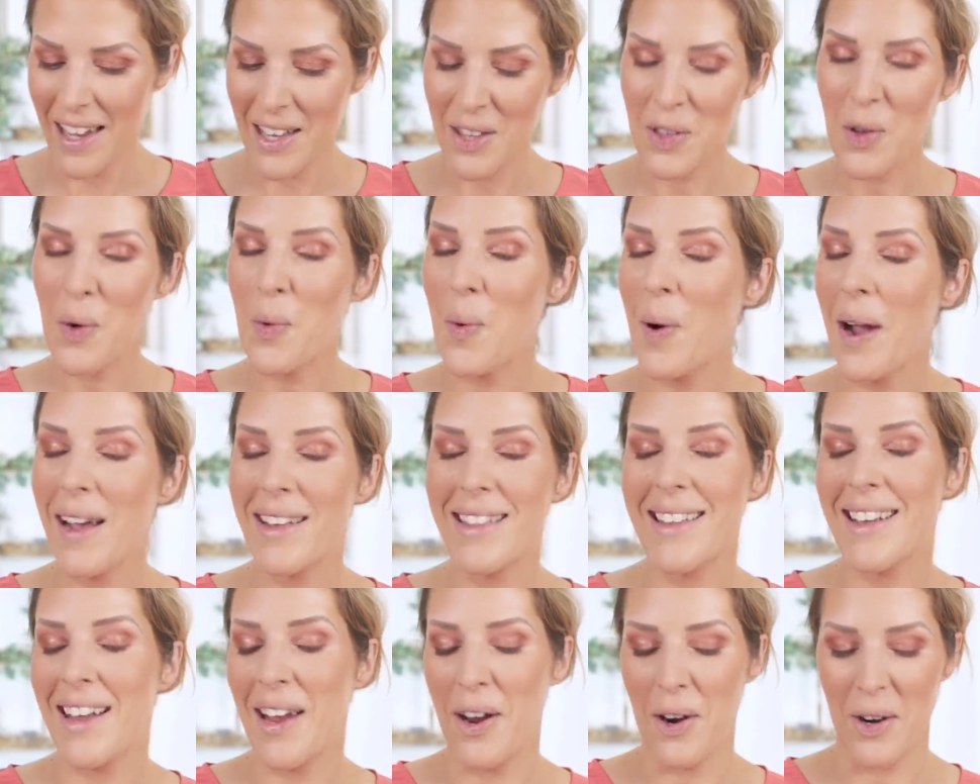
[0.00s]
he's
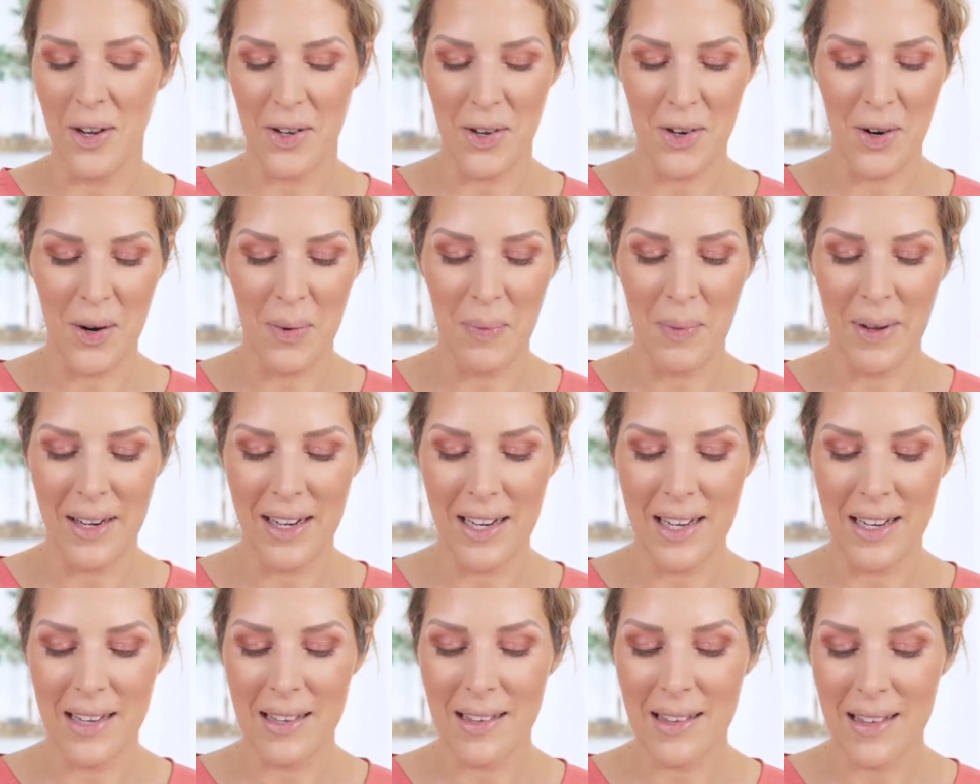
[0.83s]
quite the character, but
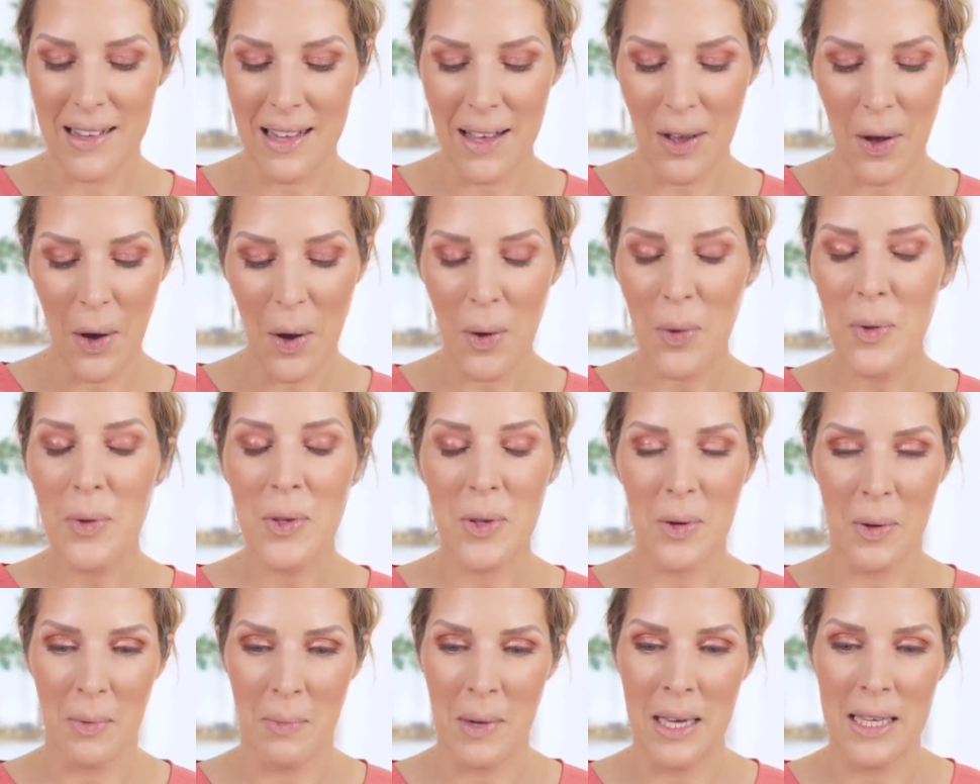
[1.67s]
he is oh
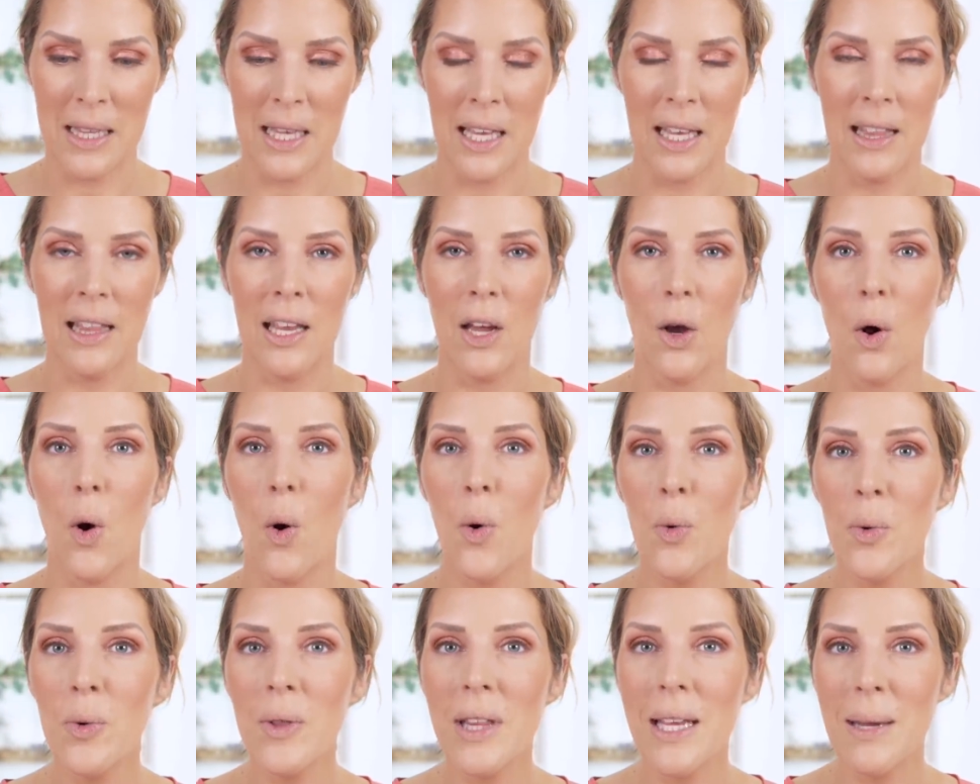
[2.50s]
so amazing. And the
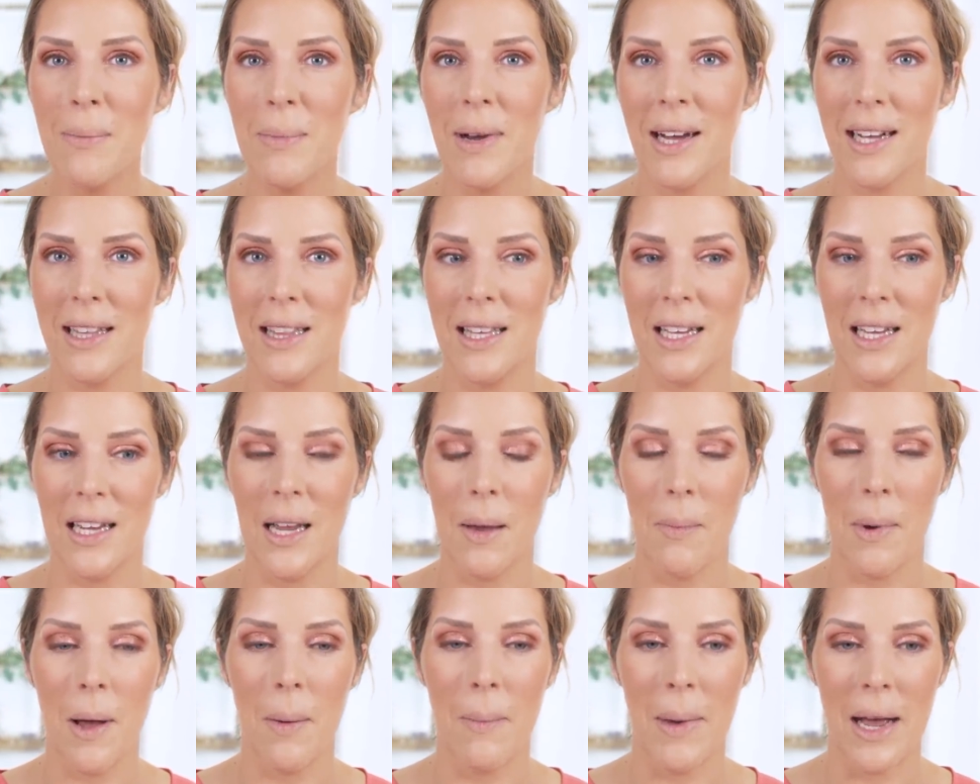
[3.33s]
only bad thing
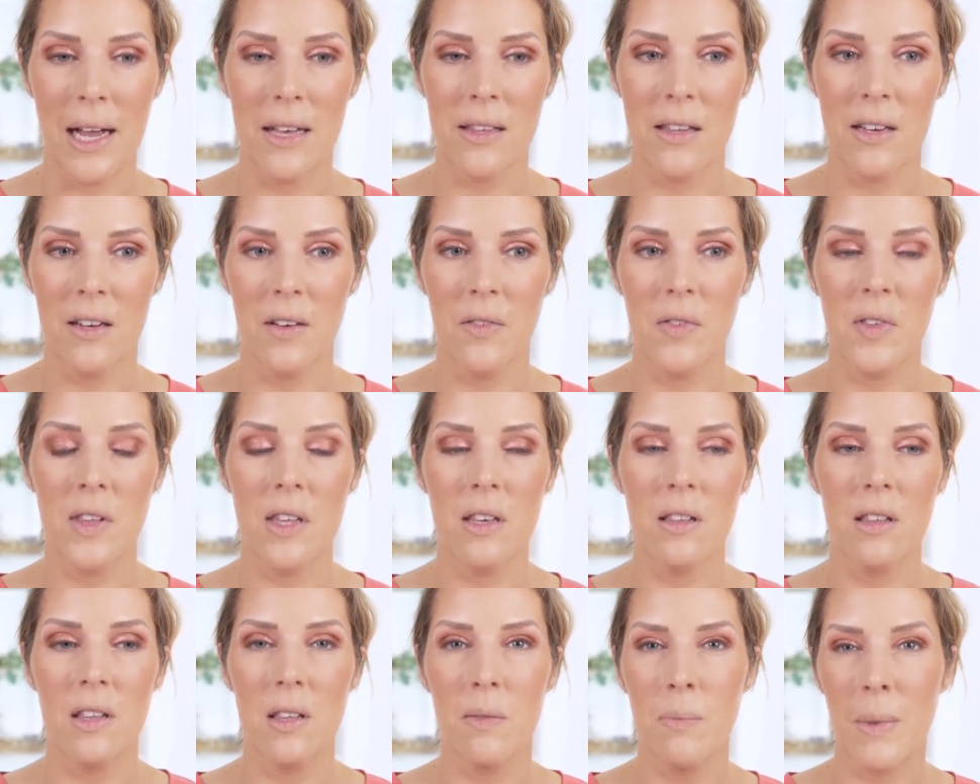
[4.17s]
about Mastiffs,
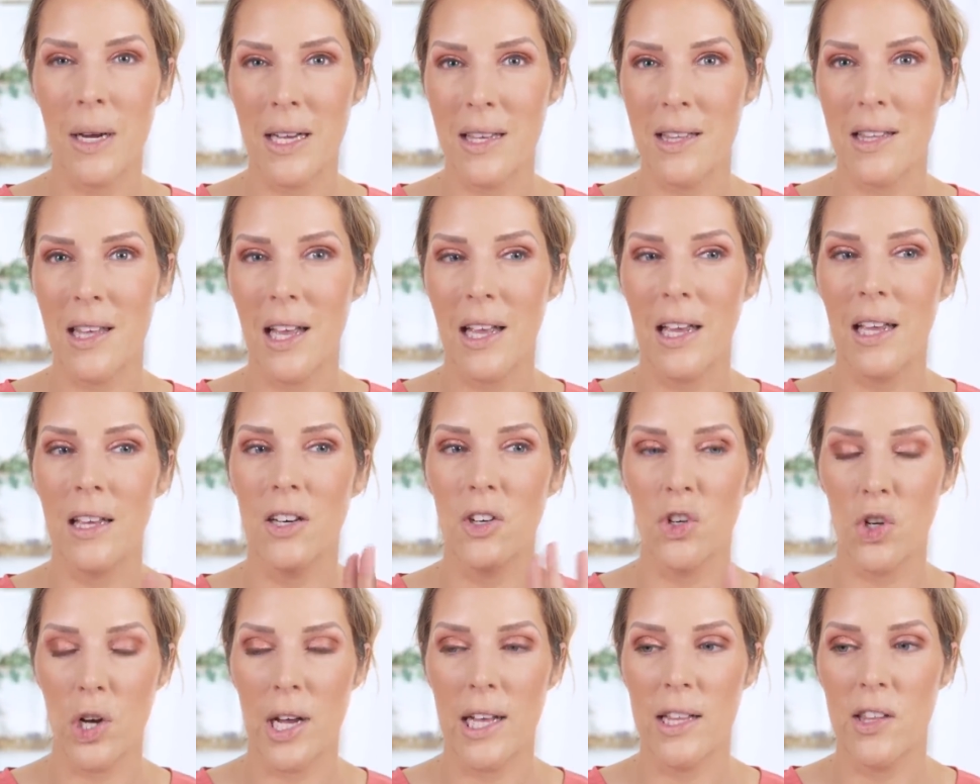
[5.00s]
this is my
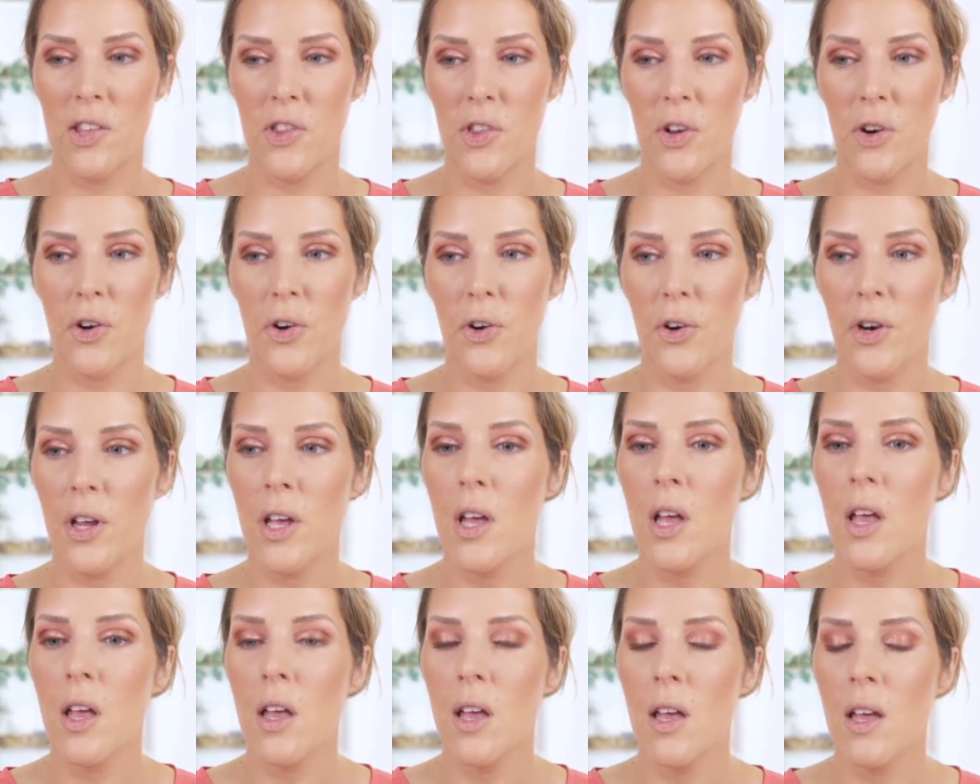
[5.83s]
second, Chad's third,
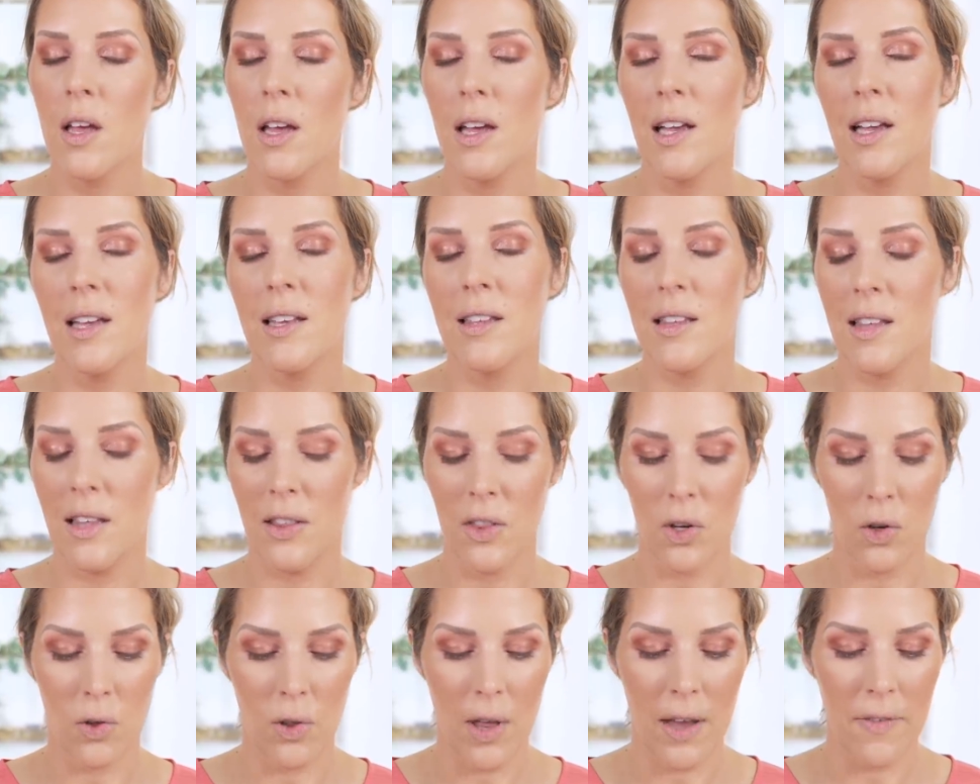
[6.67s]
is
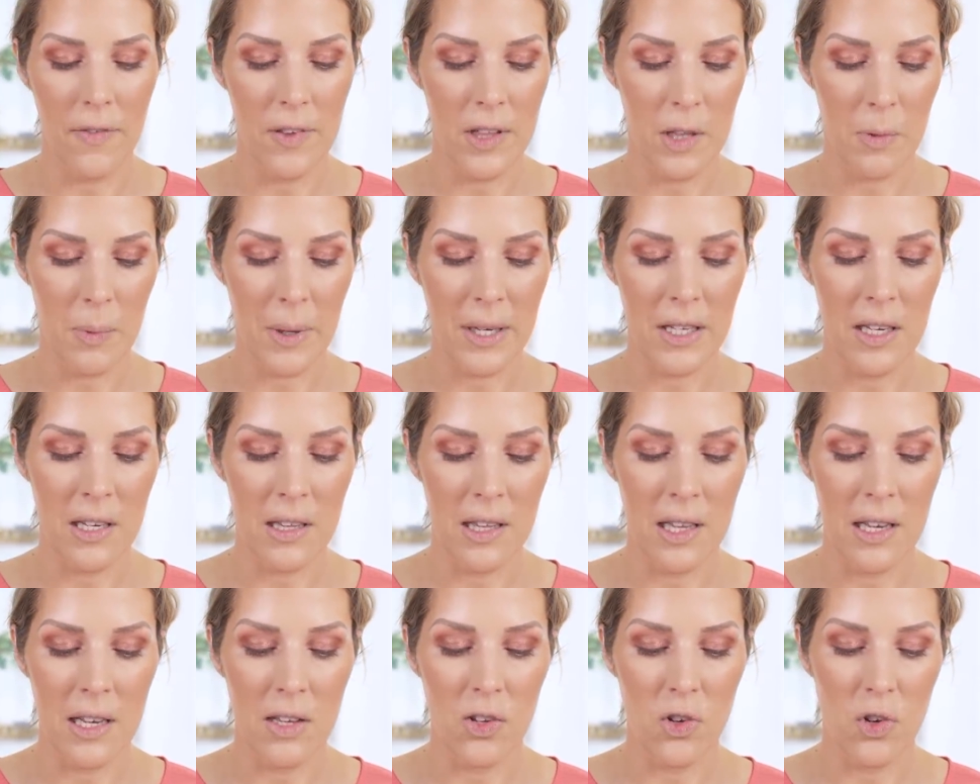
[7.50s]
that their life
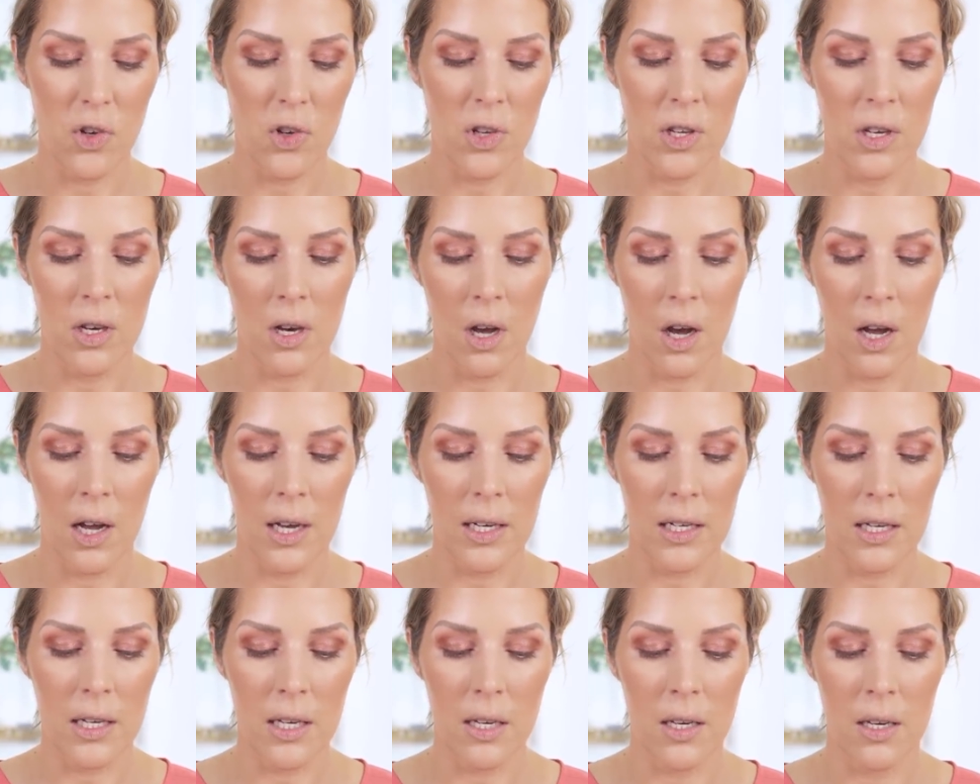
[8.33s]
expectancy is just
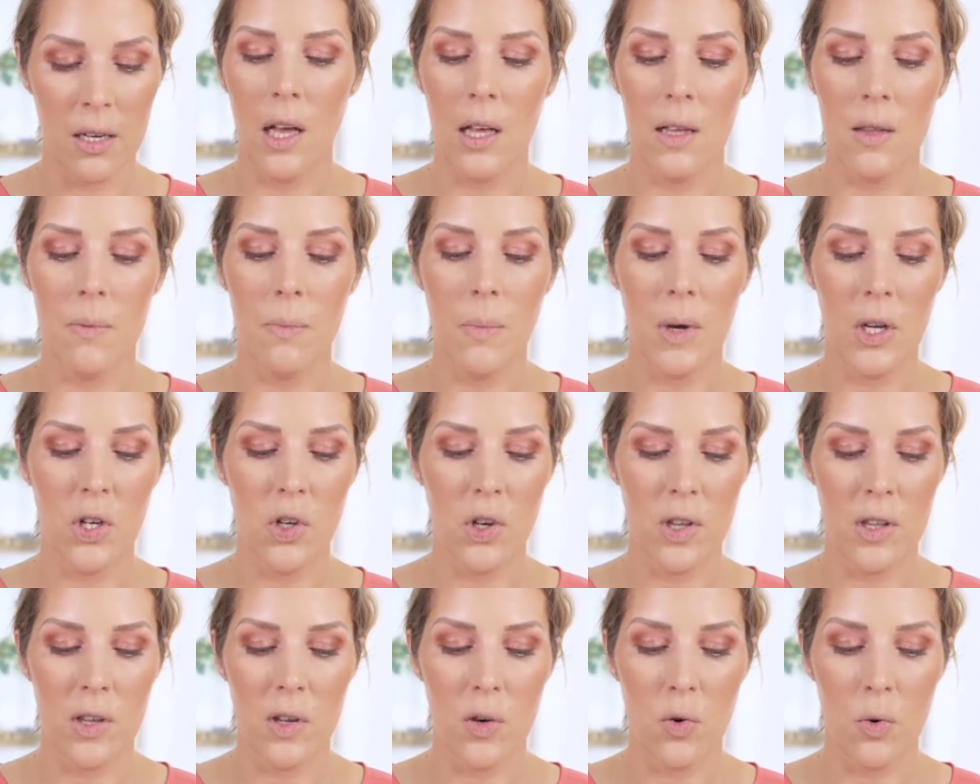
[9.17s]
not as much
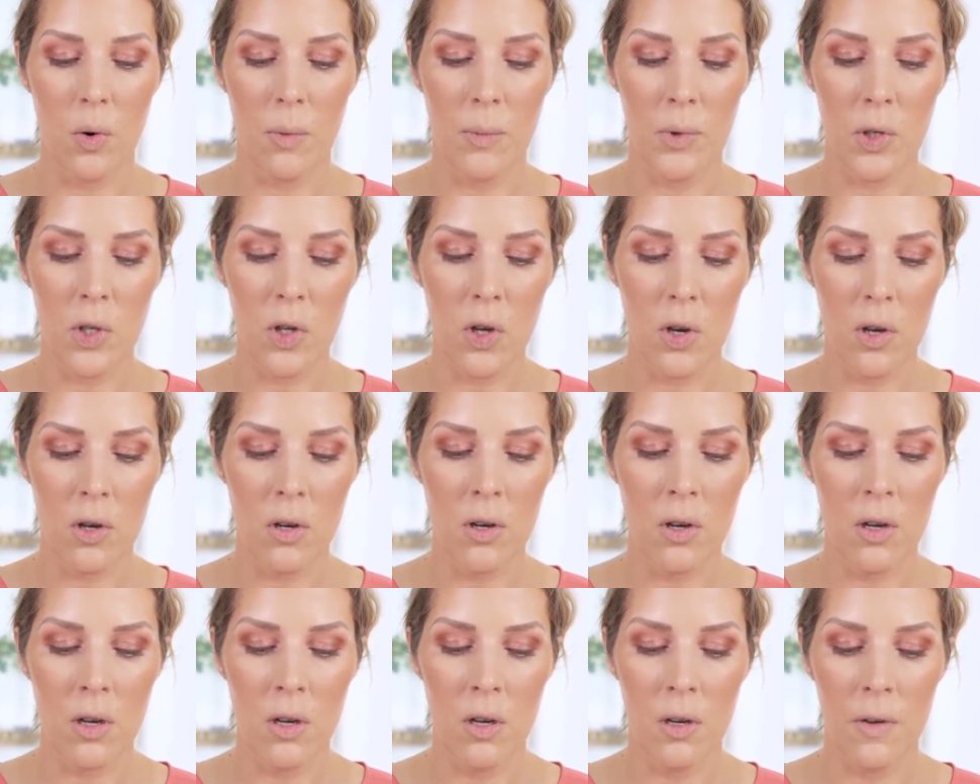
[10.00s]
as a normal
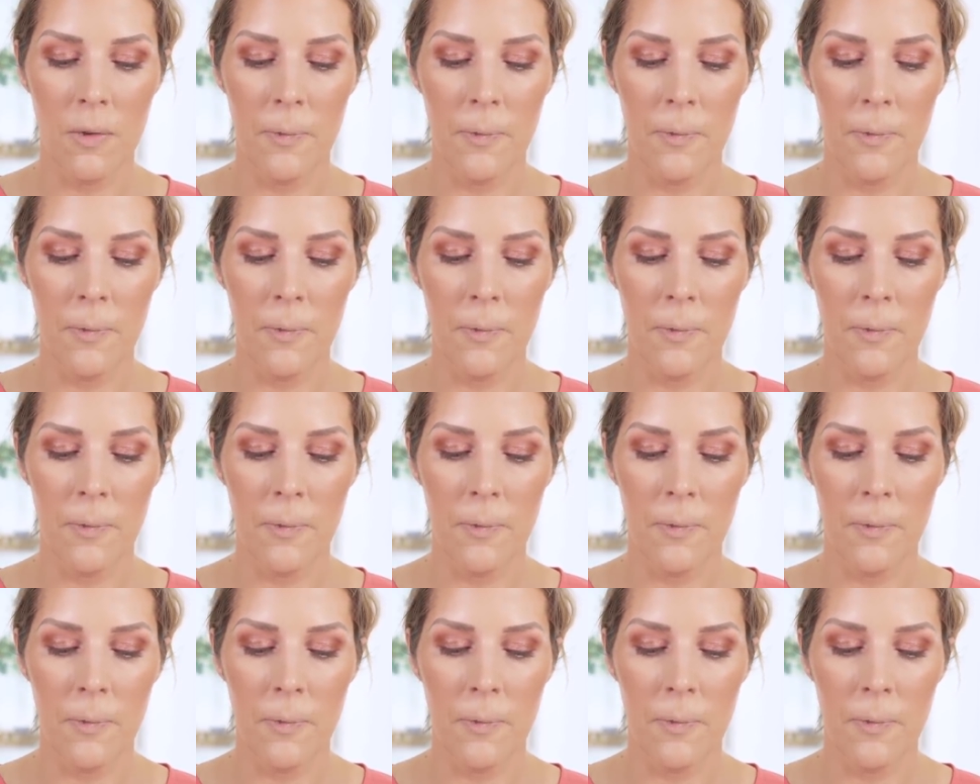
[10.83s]
dog.